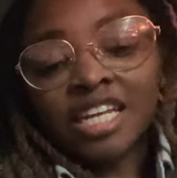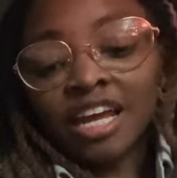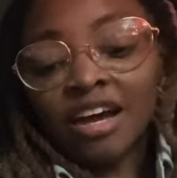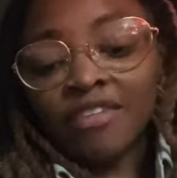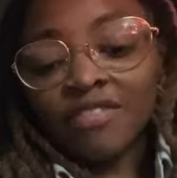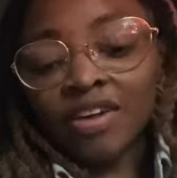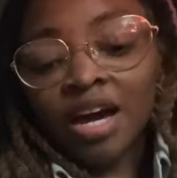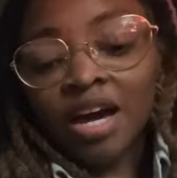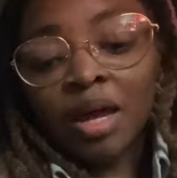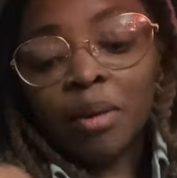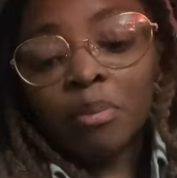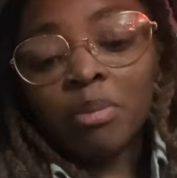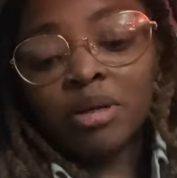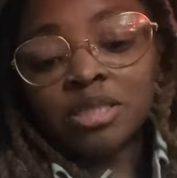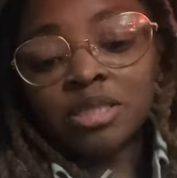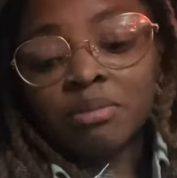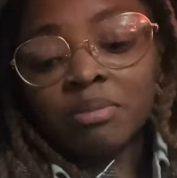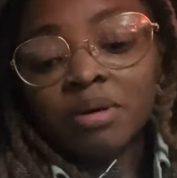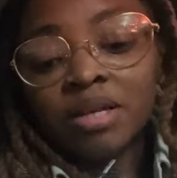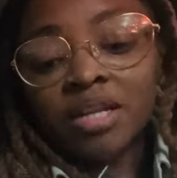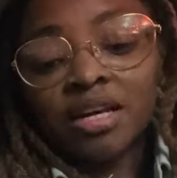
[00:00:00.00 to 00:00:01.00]
you, if y'all got a bunch
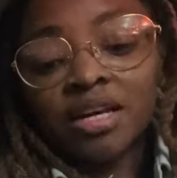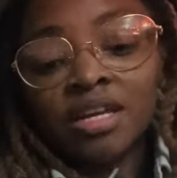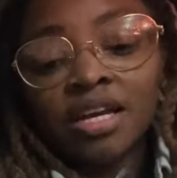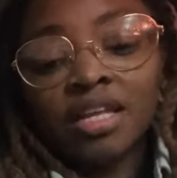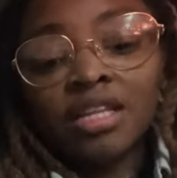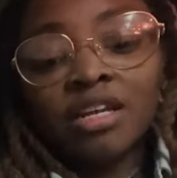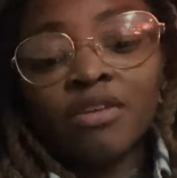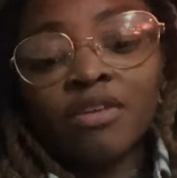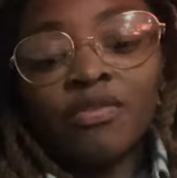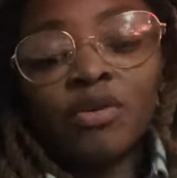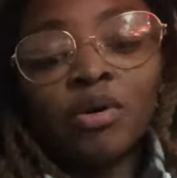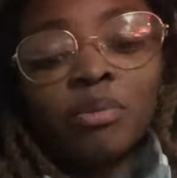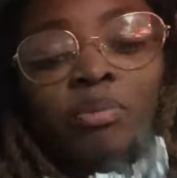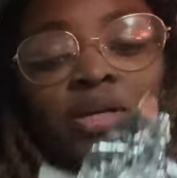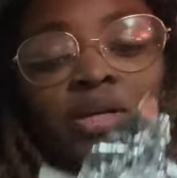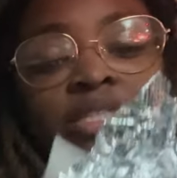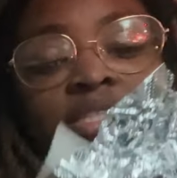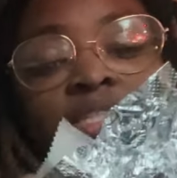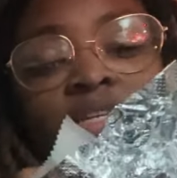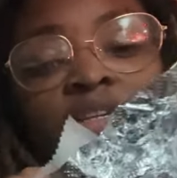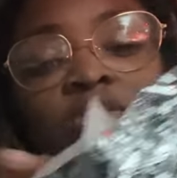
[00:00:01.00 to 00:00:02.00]
of money and you're looking for a
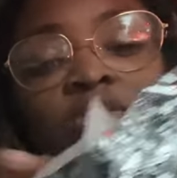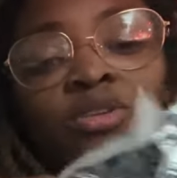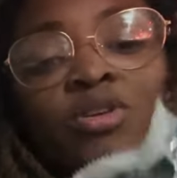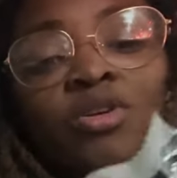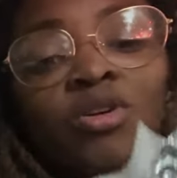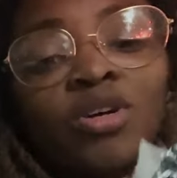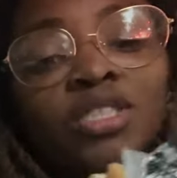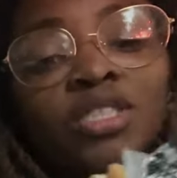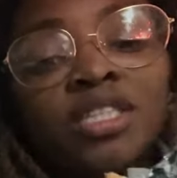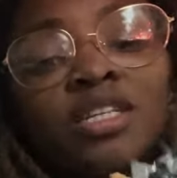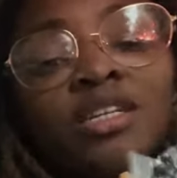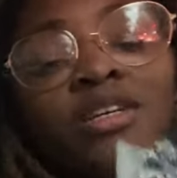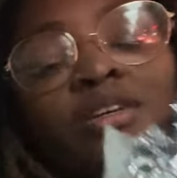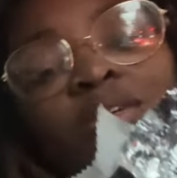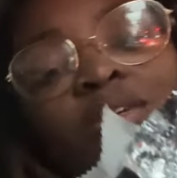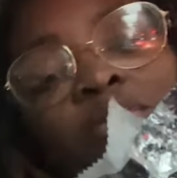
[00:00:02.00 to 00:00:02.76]
place in New York City,